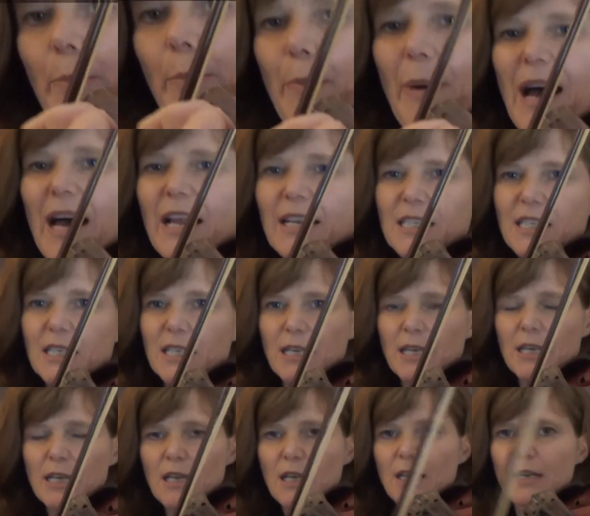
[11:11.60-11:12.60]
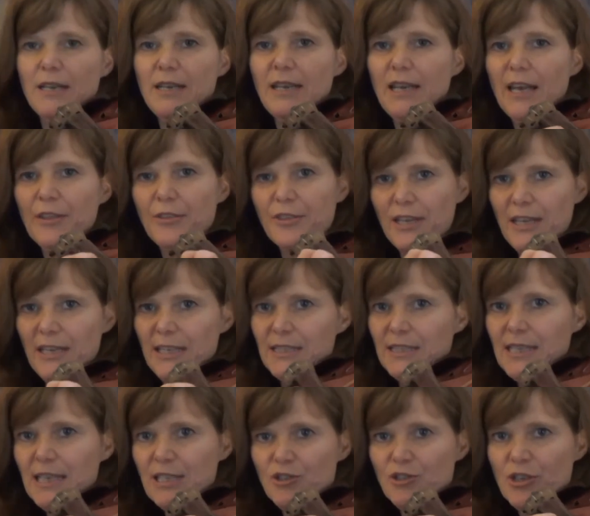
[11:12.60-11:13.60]
but nothing
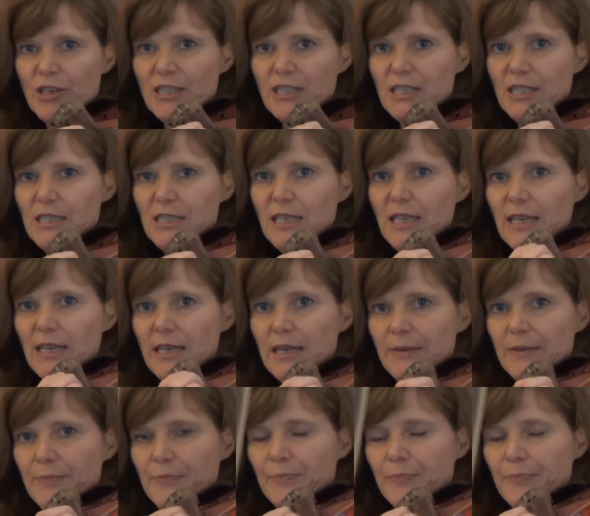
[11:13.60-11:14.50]
exaggerated here.